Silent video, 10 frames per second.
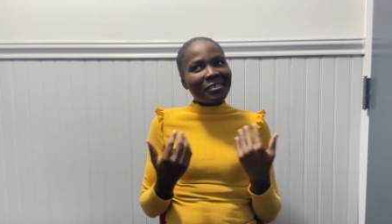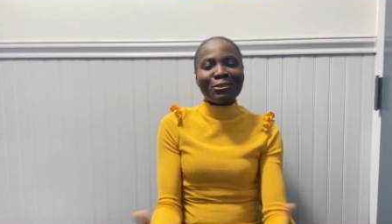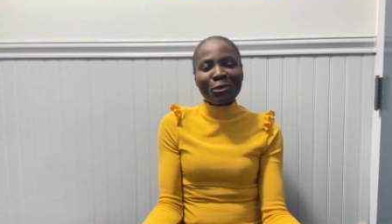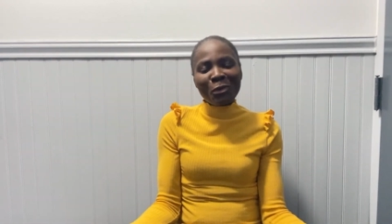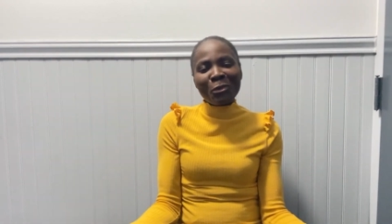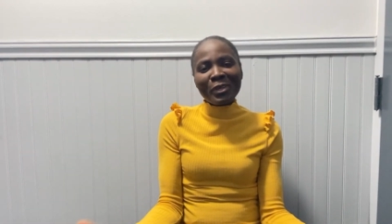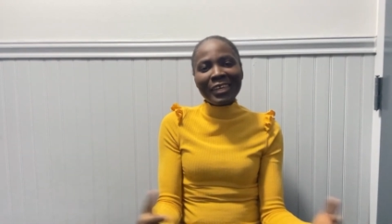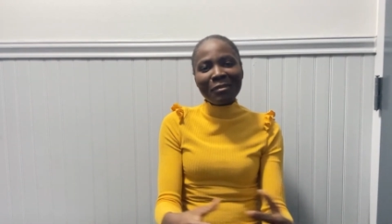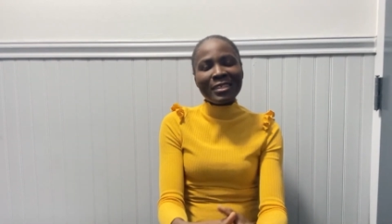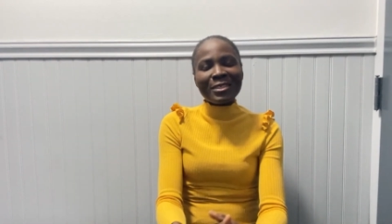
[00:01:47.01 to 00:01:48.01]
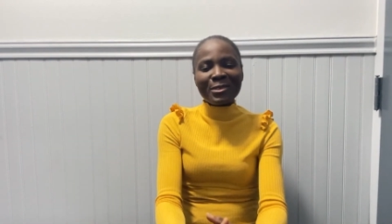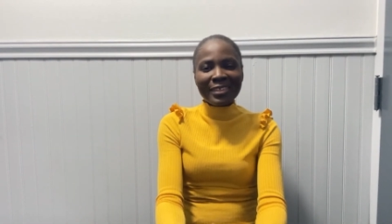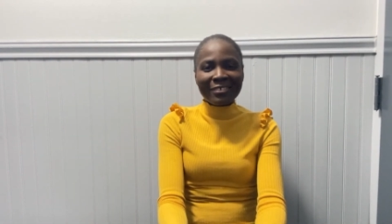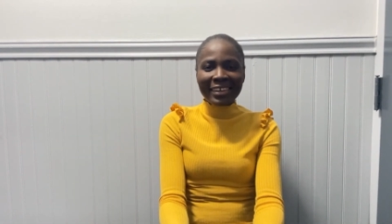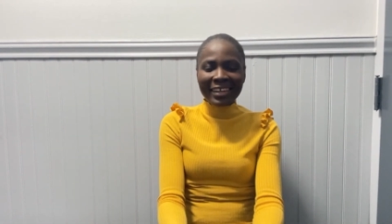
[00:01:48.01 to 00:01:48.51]
So when we came into
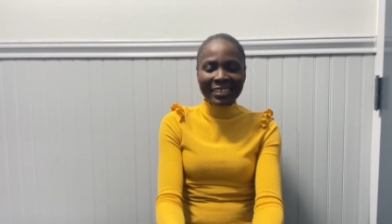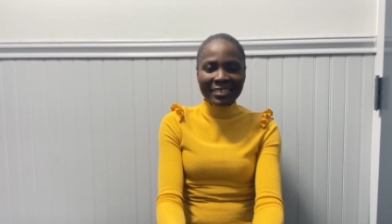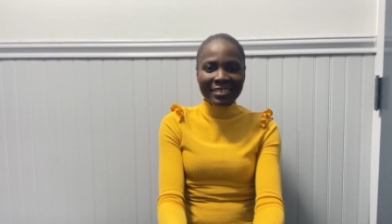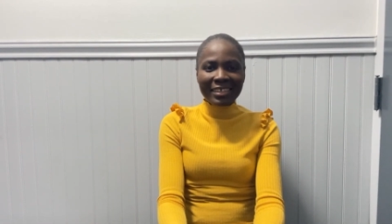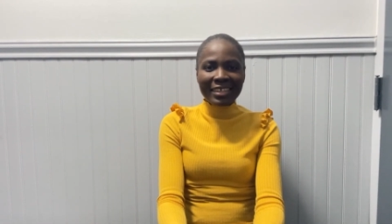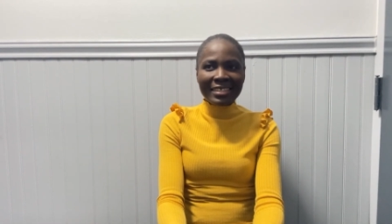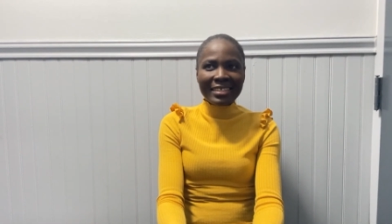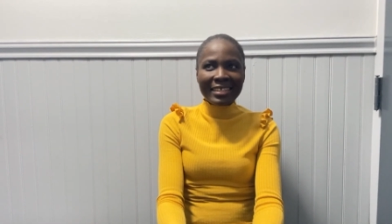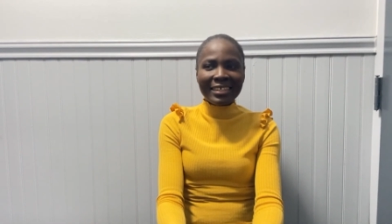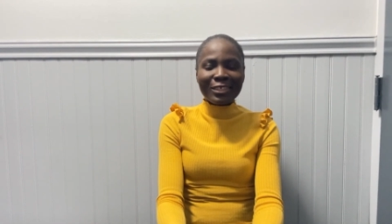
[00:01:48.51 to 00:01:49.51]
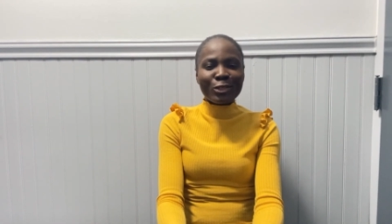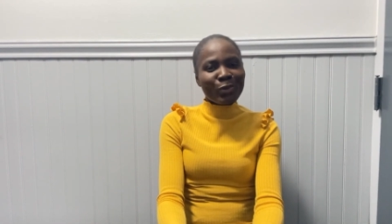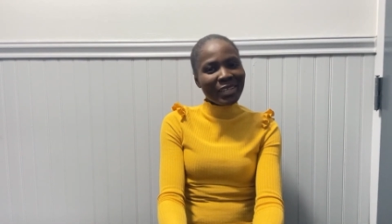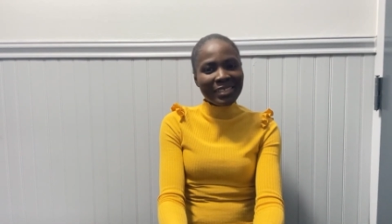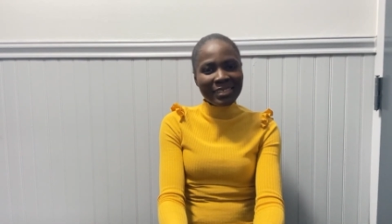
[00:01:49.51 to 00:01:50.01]
the United States in
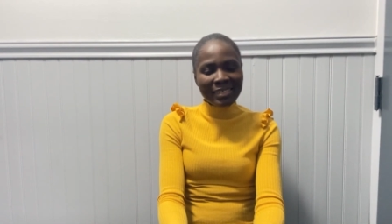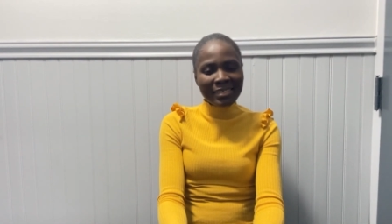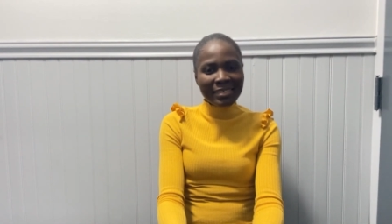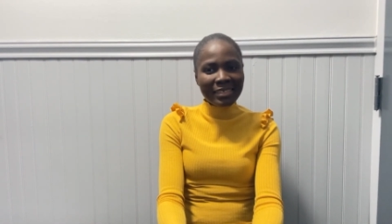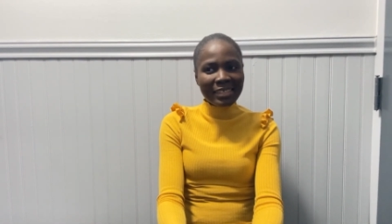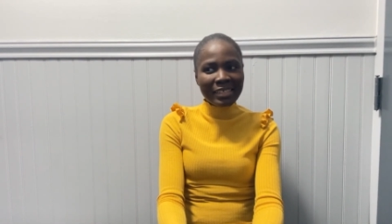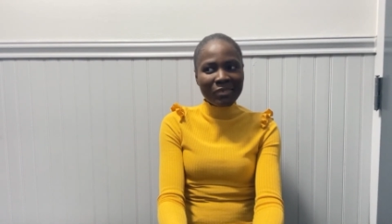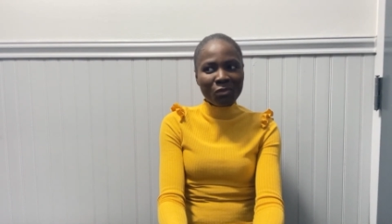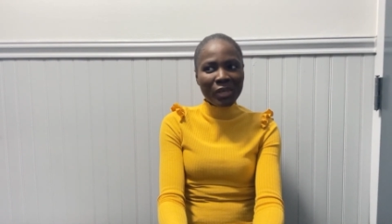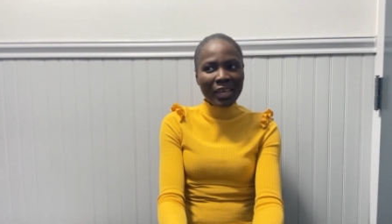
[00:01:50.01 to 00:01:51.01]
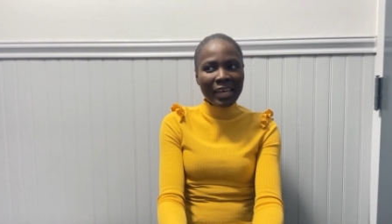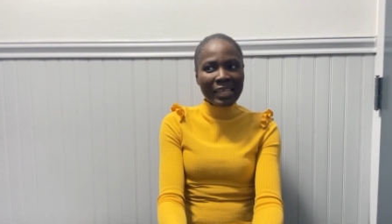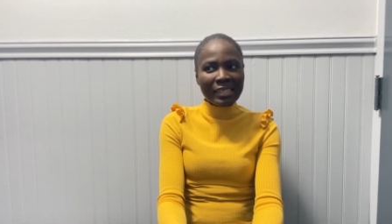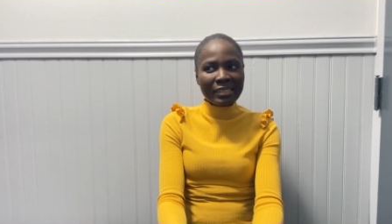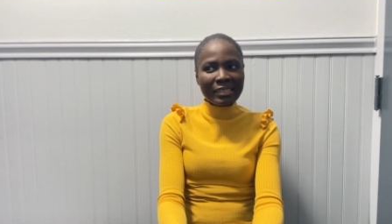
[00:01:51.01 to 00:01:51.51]
2016, we
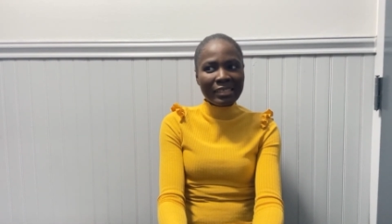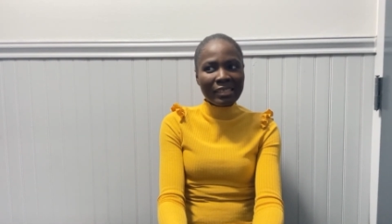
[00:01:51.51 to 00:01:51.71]
had